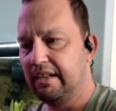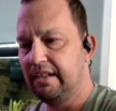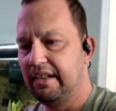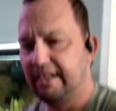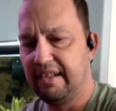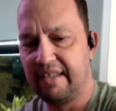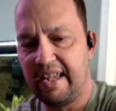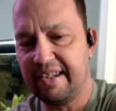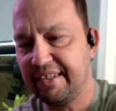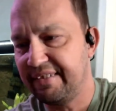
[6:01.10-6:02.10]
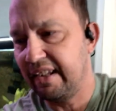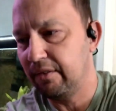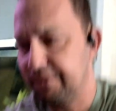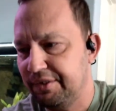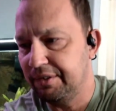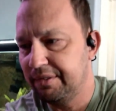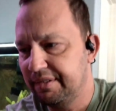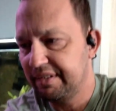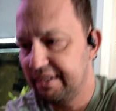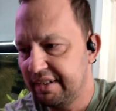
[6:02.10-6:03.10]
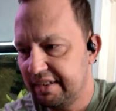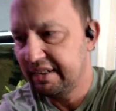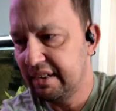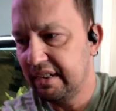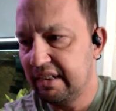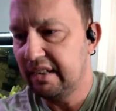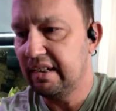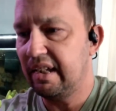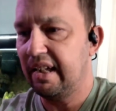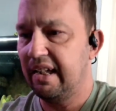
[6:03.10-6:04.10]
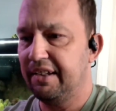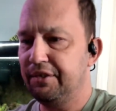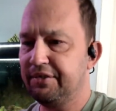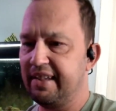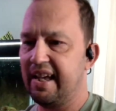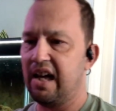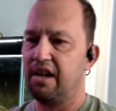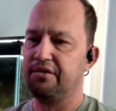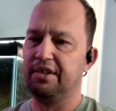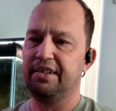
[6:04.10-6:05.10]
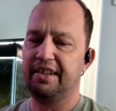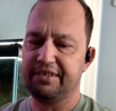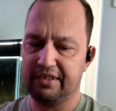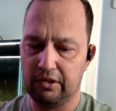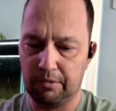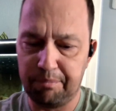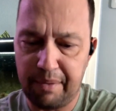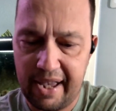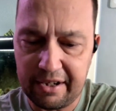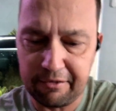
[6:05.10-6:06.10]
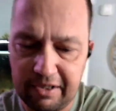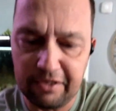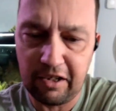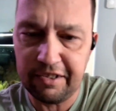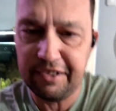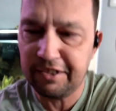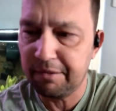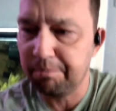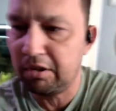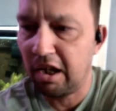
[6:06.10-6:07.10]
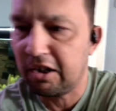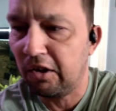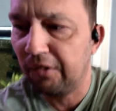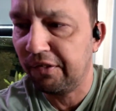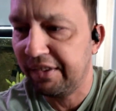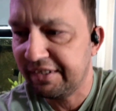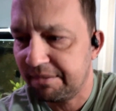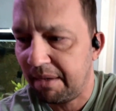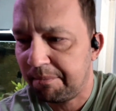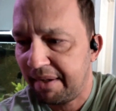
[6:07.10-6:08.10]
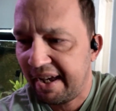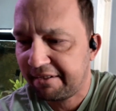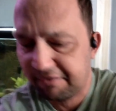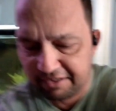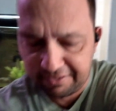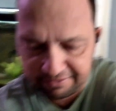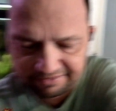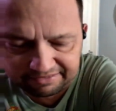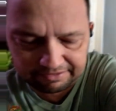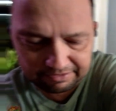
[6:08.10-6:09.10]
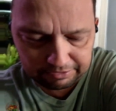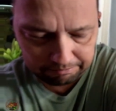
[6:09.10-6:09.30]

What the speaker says: Yeah, I guess that'll do. I used to have a nice little background on here to block all the things in my background. There